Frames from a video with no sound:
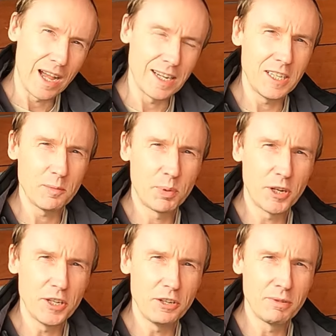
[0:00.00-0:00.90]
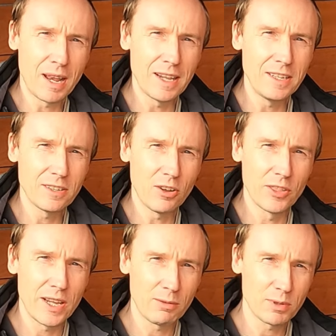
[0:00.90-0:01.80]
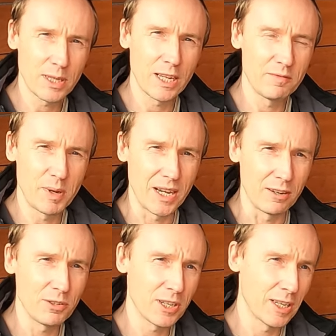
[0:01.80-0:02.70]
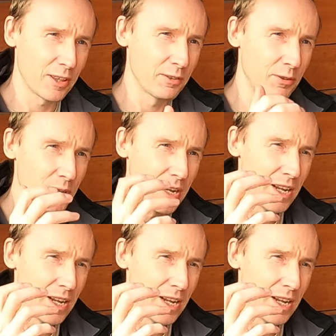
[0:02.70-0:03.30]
I need to put a new light on the outside of my house, and I thought